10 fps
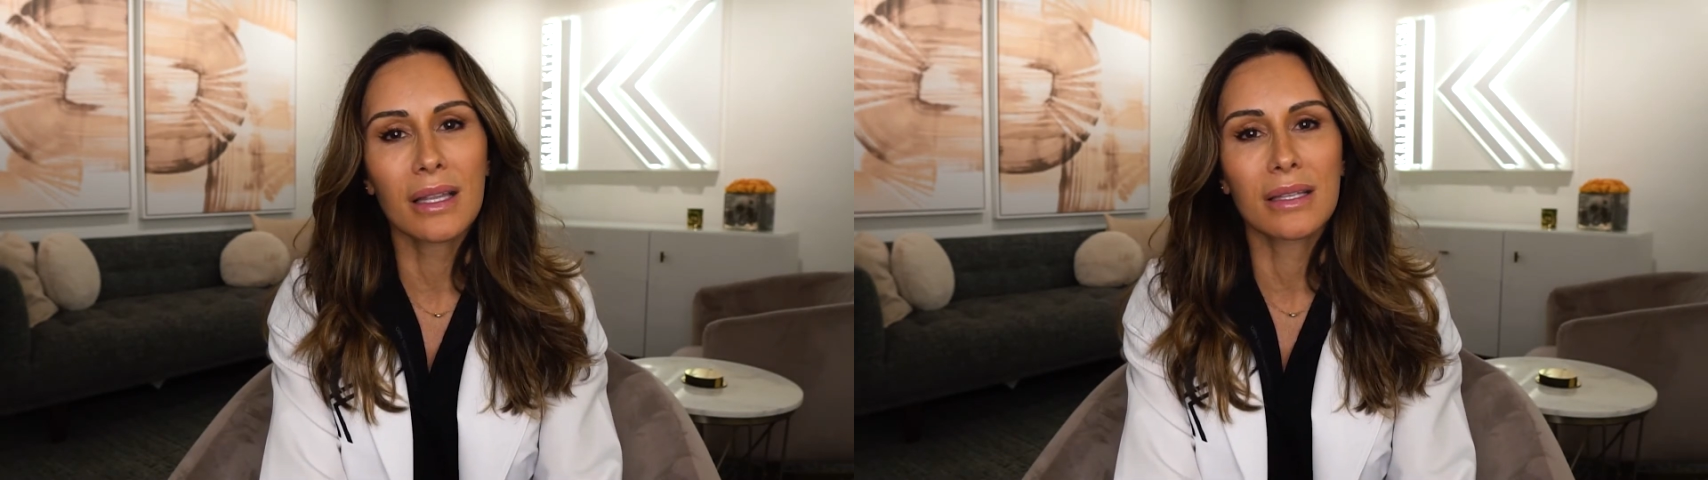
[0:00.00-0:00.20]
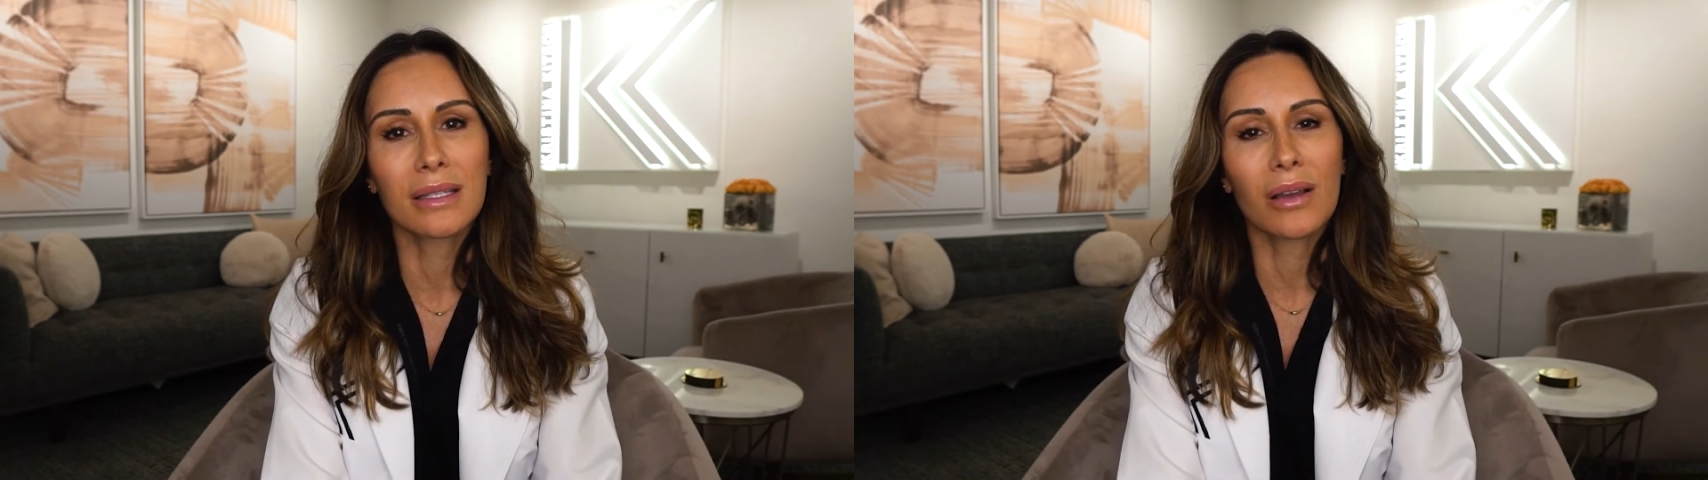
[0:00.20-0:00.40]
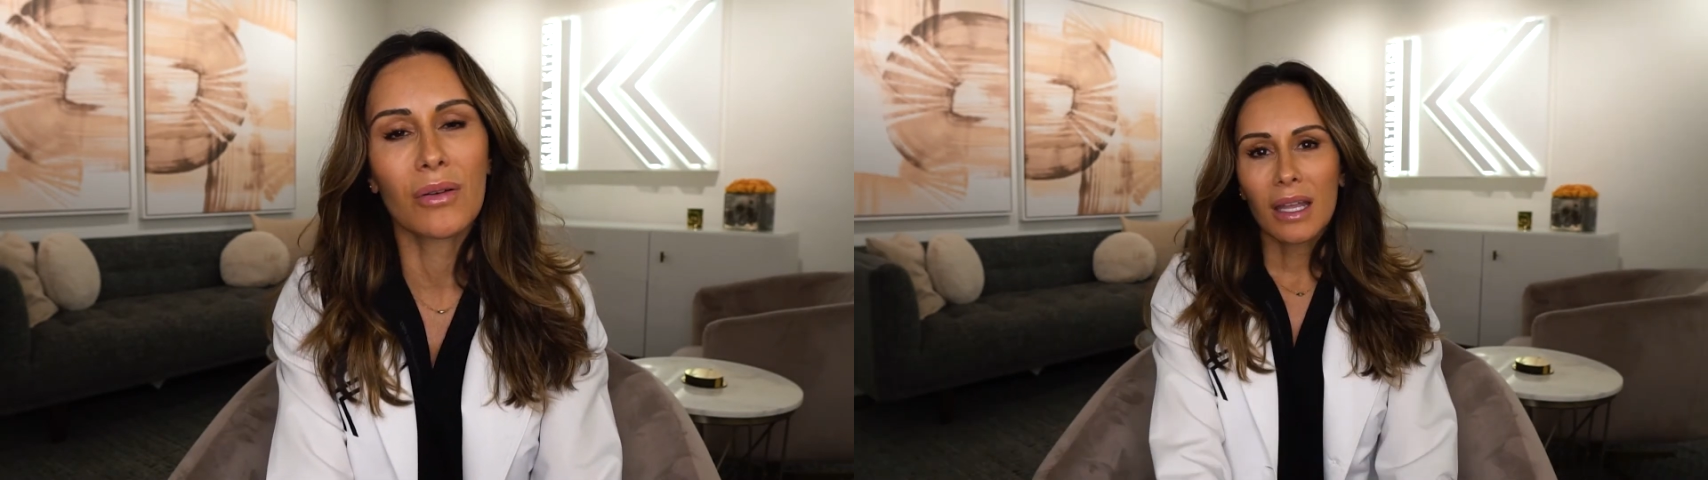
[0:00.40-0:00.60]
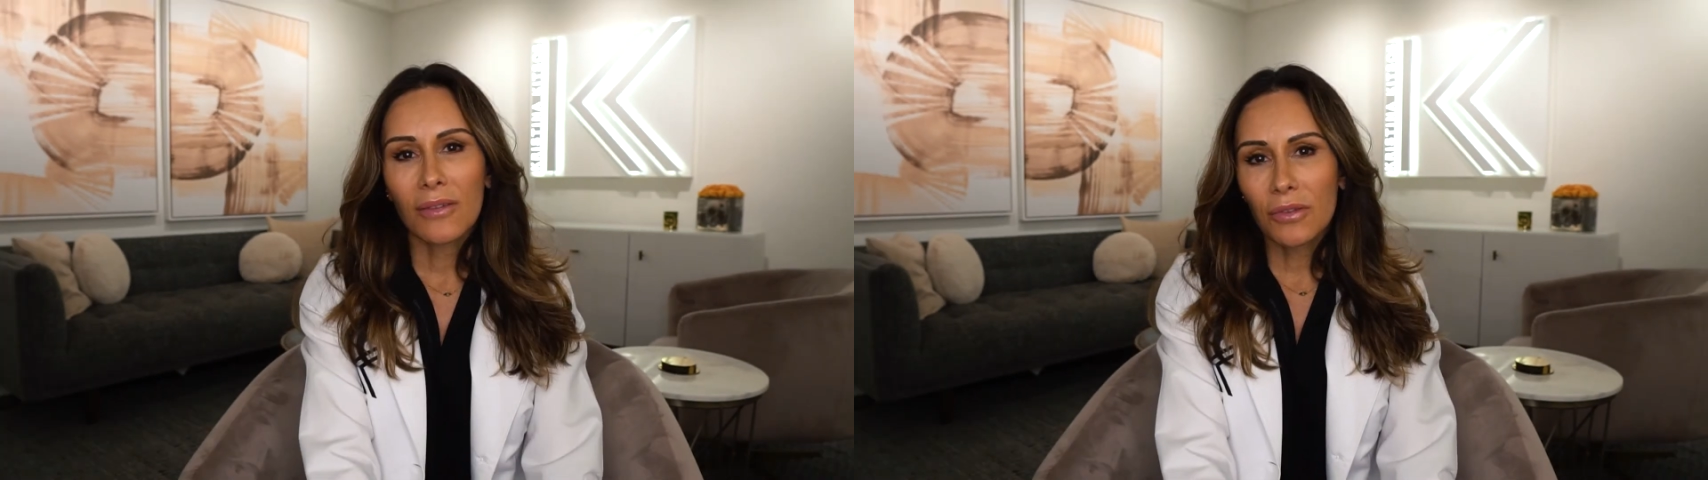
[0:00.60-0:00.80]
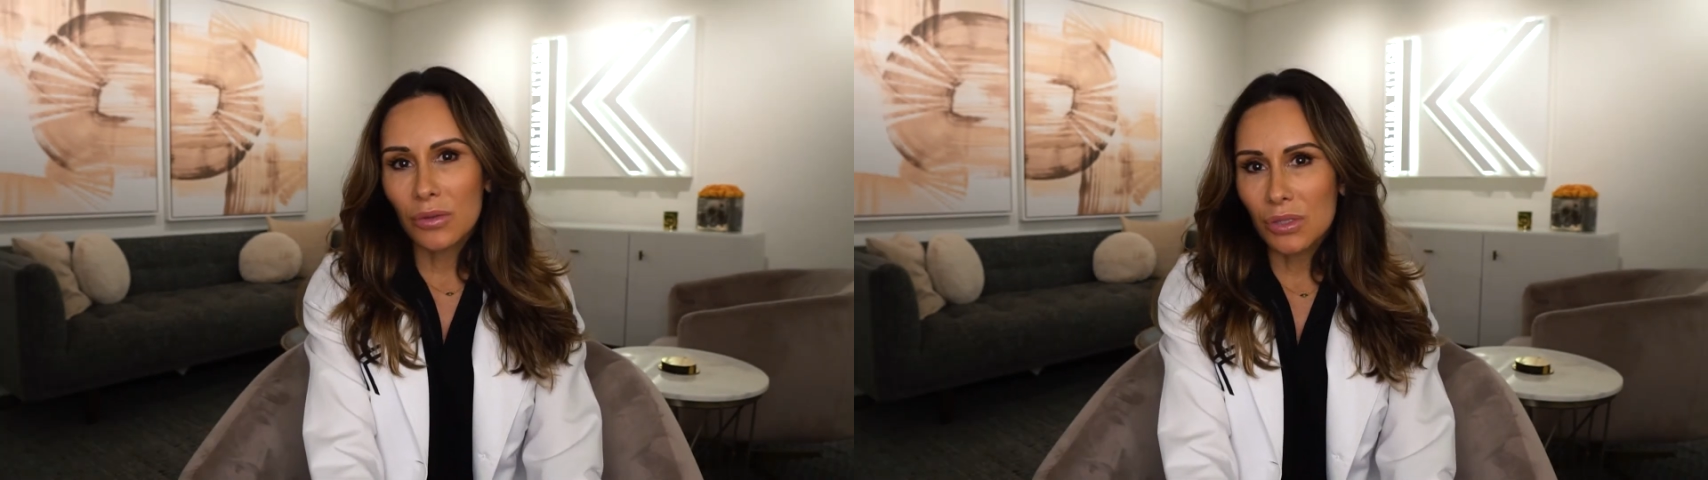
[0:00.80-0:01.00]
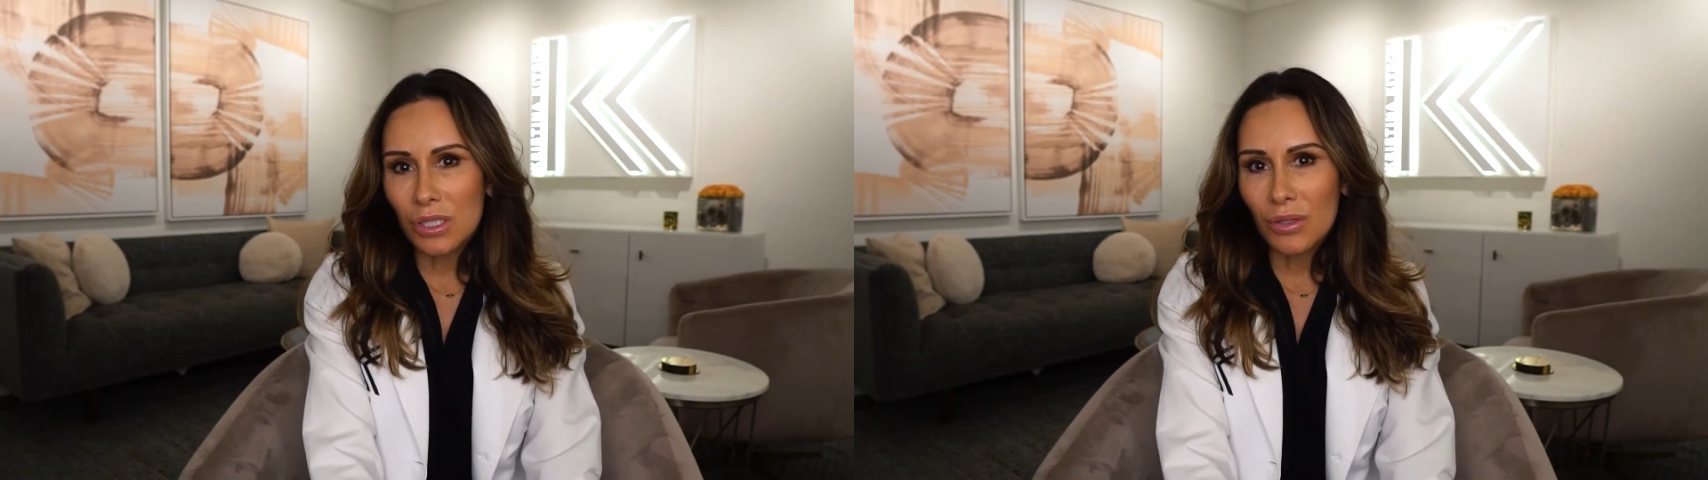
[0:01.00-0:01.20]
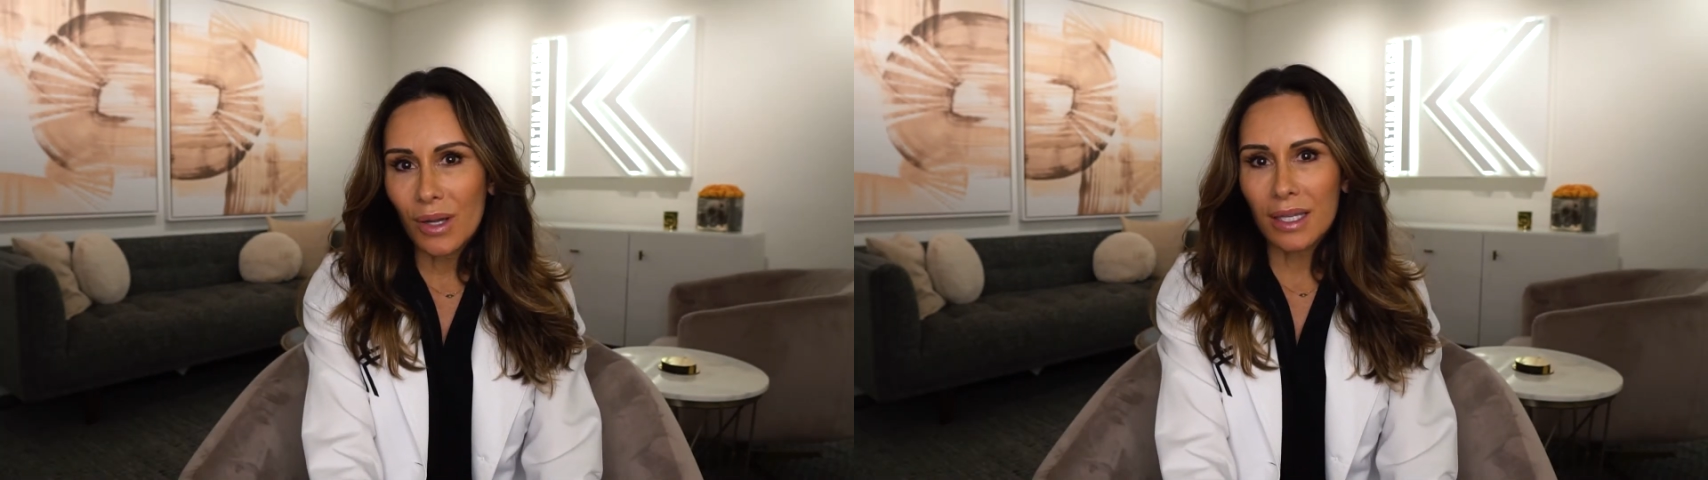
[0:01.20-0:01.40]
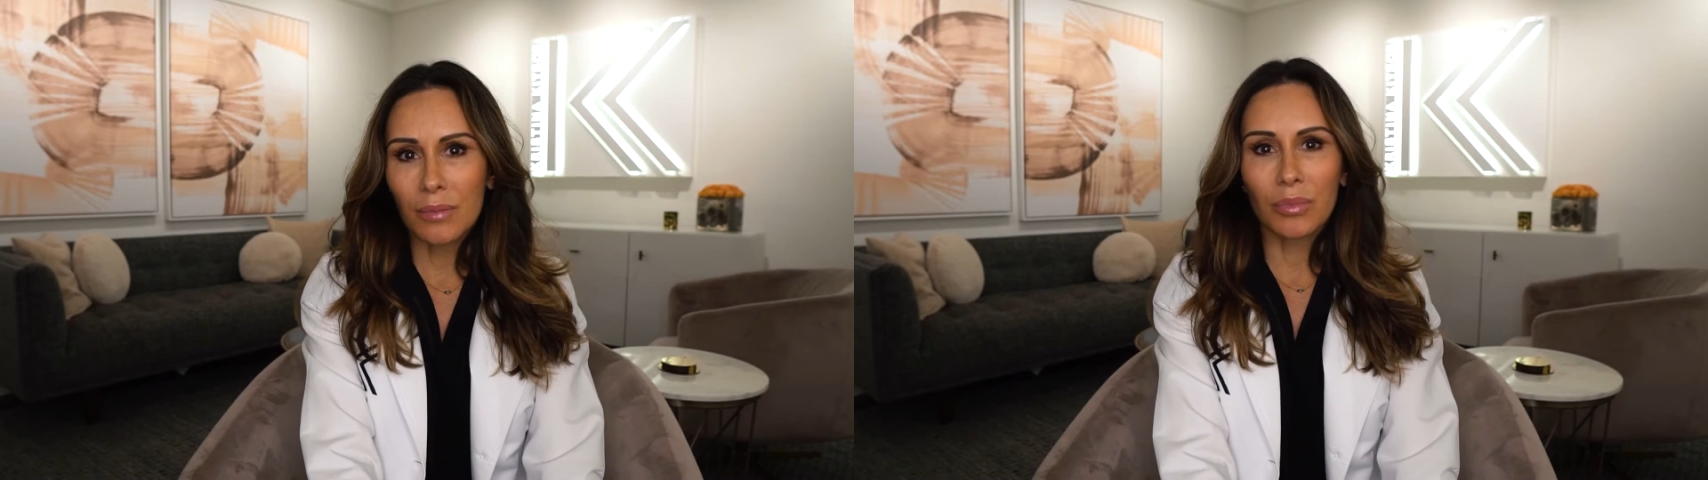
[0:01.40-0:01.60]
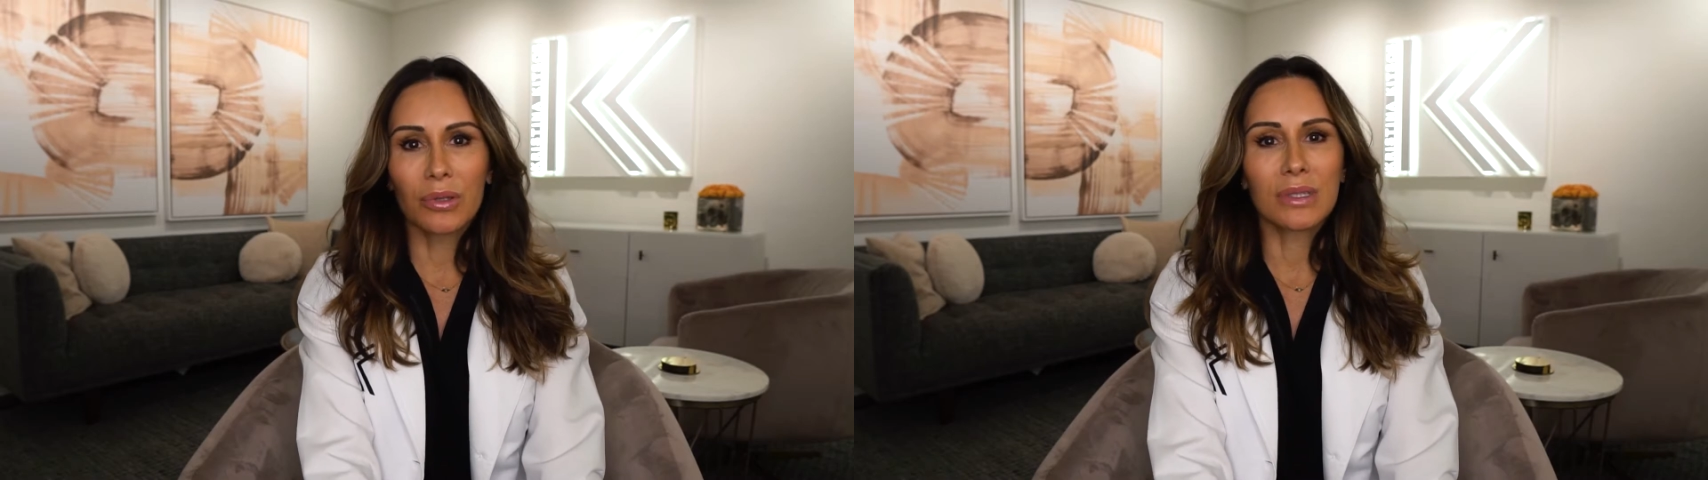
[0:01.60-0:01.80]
And so if you do end up